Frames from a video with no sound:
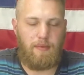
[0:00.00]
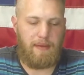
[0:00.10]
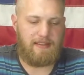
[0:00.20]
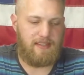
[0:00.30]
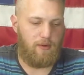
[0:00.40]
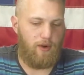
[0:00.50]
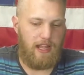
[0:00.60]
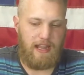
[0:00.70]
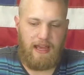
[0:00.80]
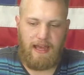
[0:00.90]
but basically
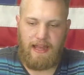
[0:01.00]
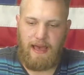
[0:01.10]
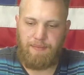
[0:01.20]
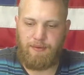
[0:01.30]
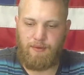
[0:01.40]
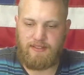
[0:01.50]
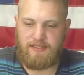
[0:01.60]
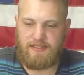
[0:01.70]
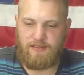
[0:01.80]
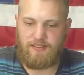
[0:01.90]
what had happened was
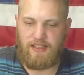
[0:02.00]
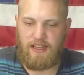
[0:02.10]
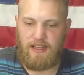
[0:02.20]
I was